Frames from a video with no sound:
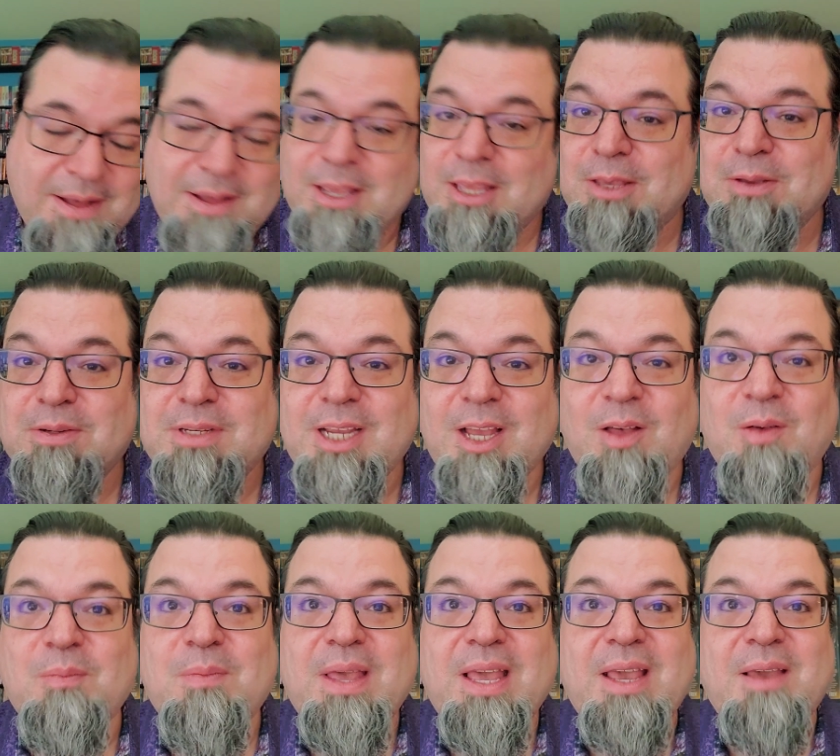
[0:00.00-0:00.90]
You
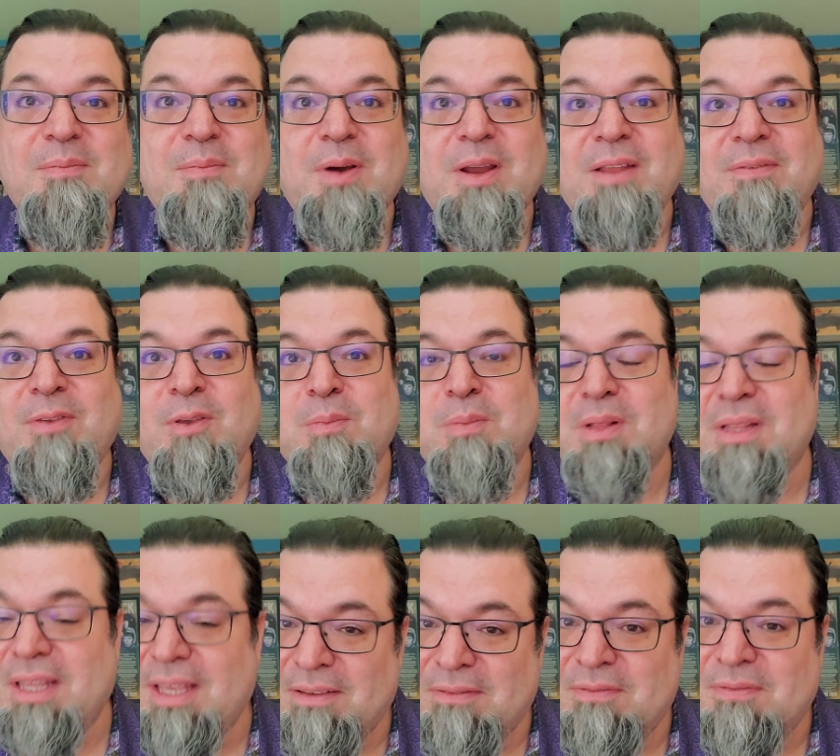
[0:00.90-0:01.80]
tell me, but if you
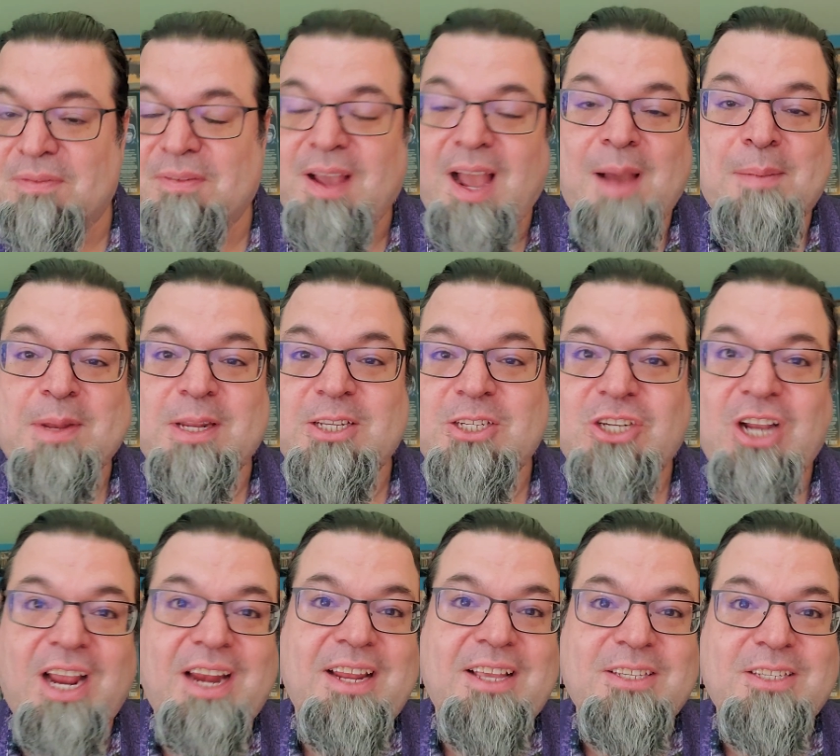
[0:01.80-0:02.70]
believe Communist
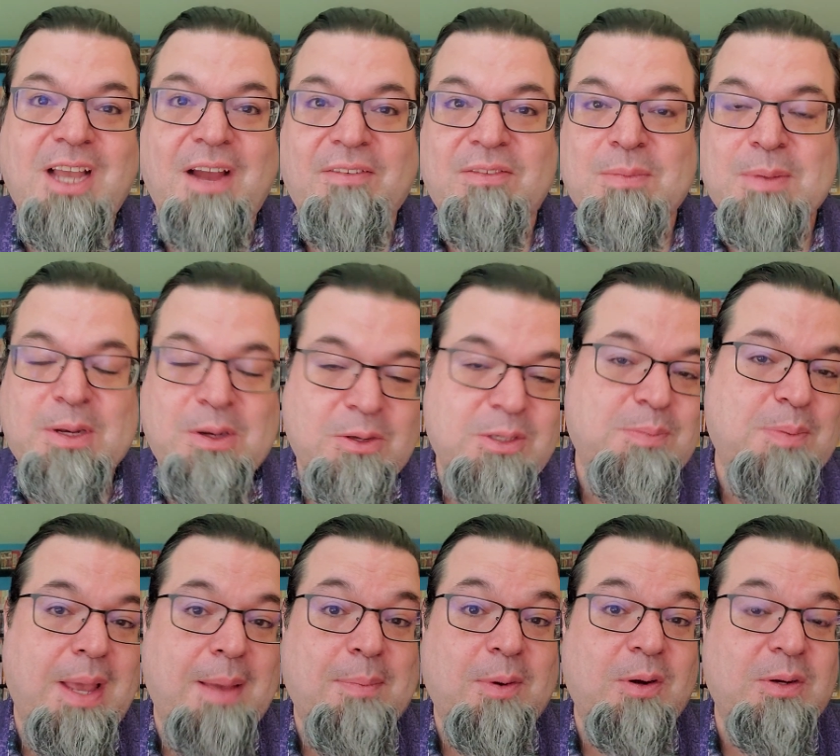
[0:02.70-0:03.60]
Chinese government
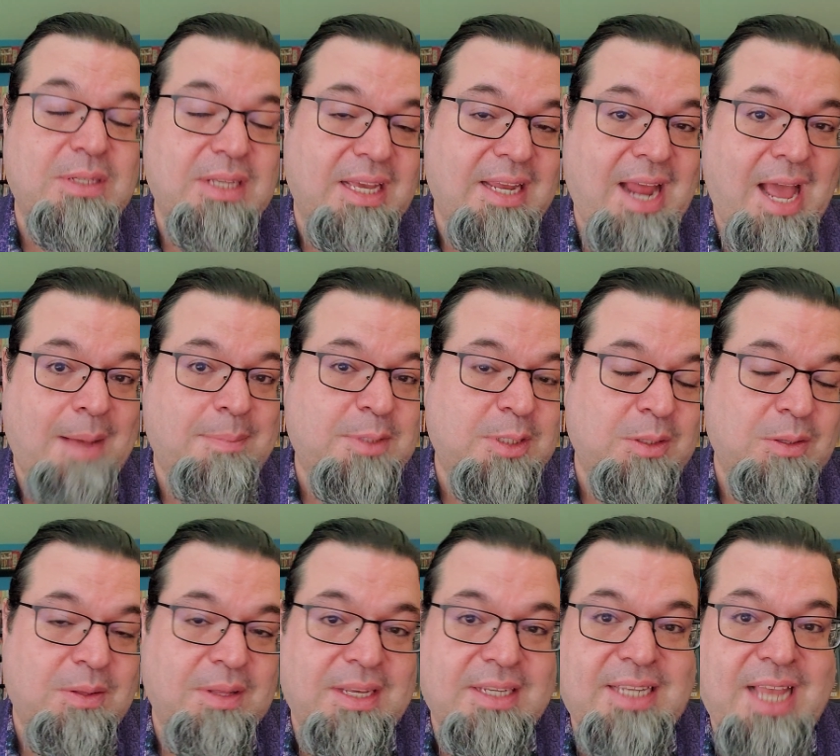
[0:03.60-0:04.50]
newspapers, it
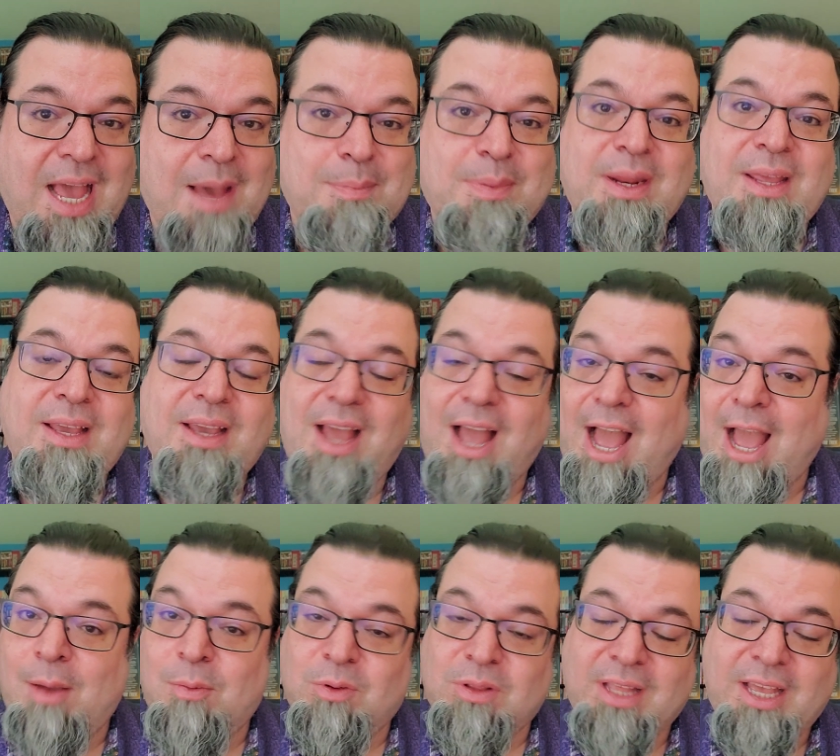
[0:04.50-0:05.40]
absolutely is happening.
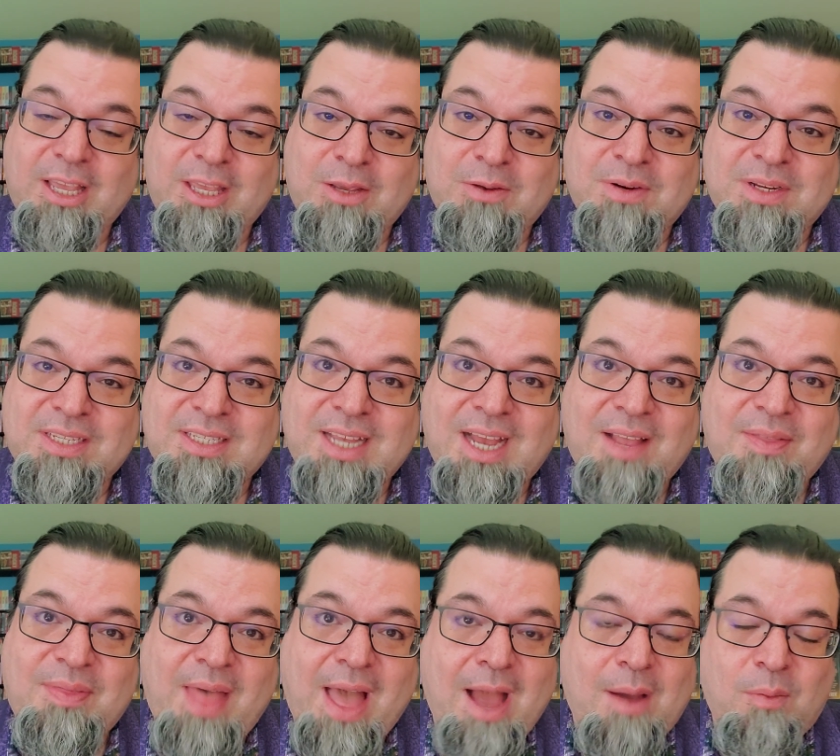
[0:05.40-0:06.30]
I will let you
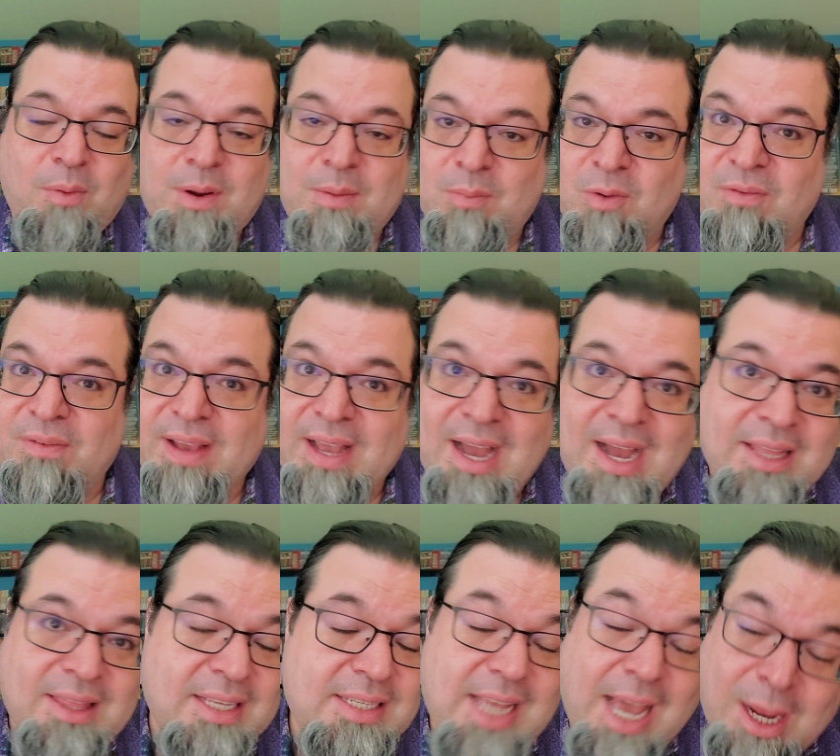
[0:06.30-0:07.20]
decide that one. Moving
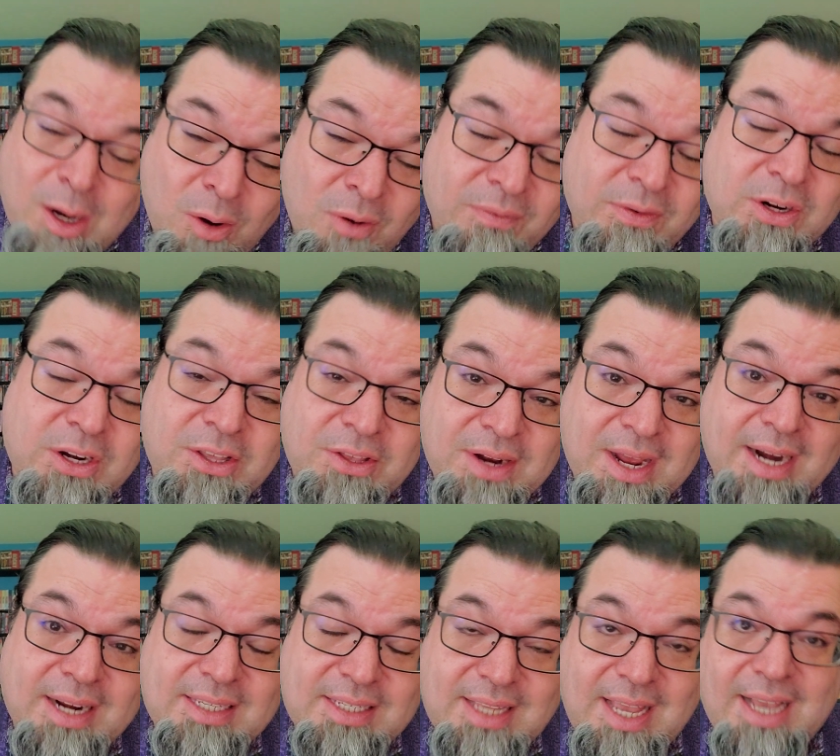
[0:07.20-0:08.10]
on, let's head over to the
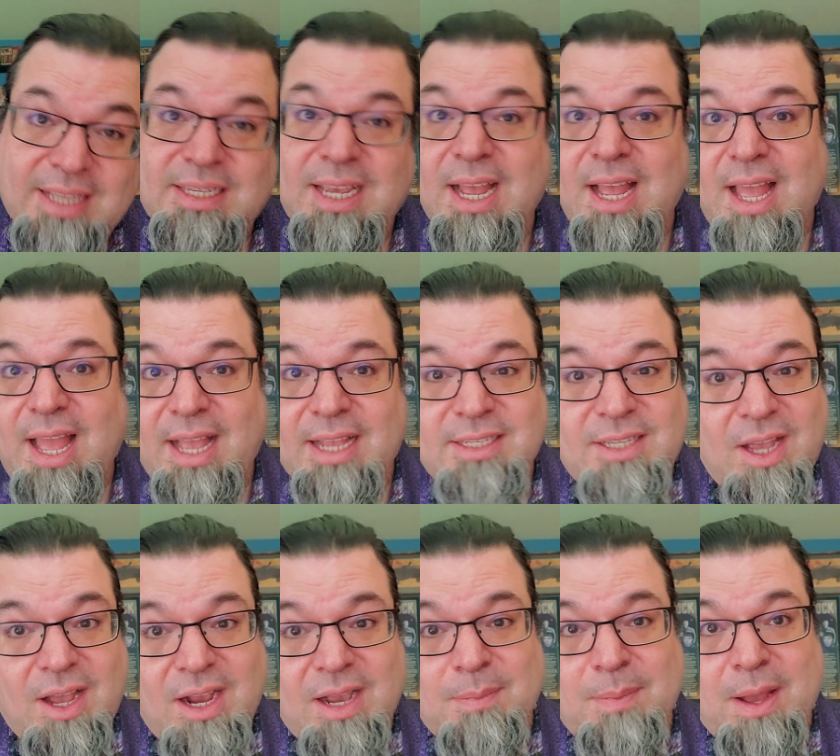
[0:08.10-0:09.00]
United States and
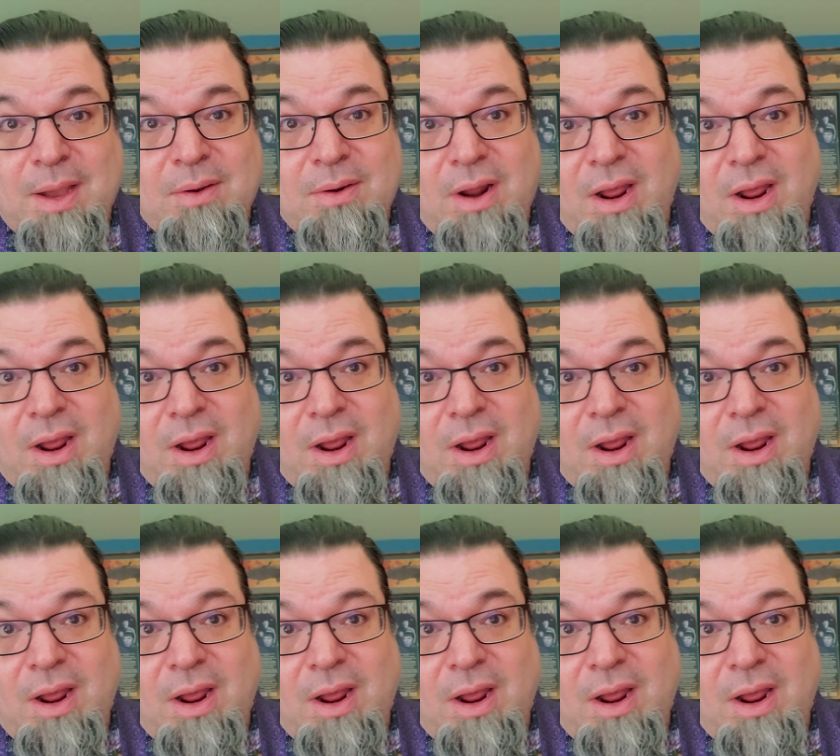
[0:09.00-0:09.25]
talk about